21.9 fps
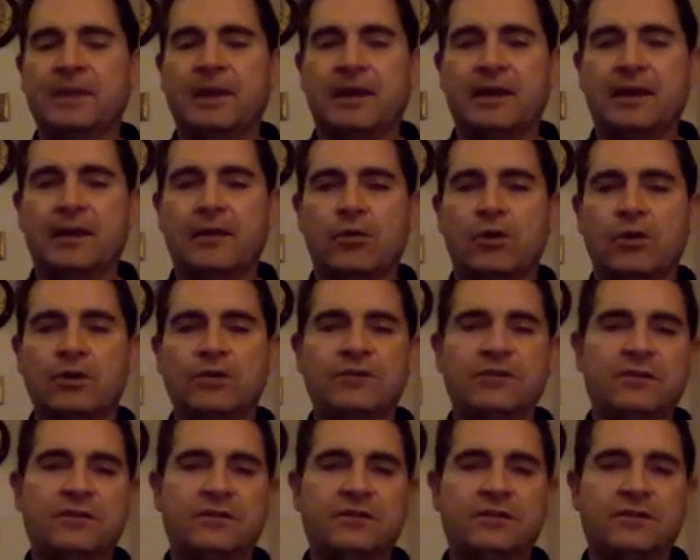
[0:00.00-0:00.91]
And I
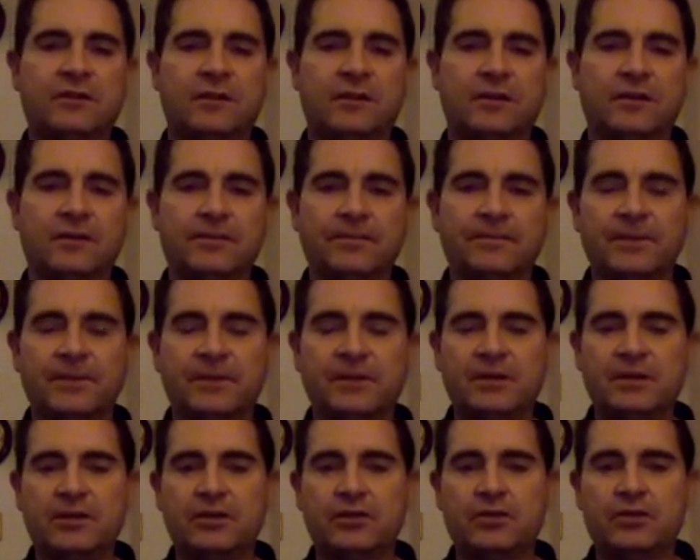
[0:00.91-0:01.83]
wanted to,
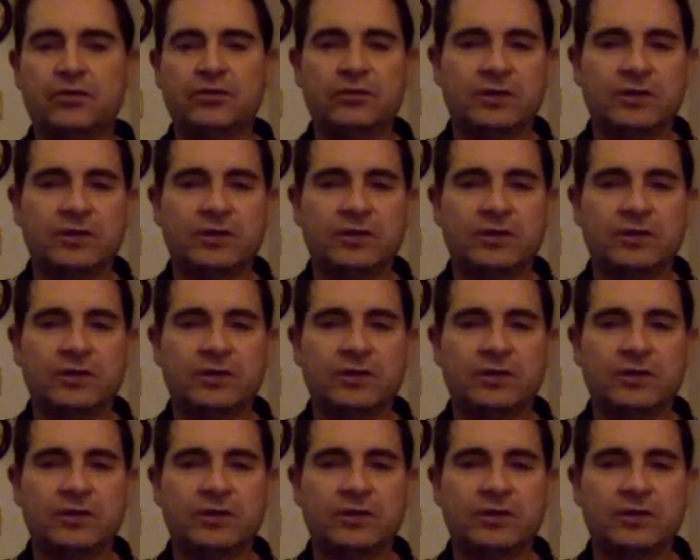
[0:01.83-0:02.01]
you know,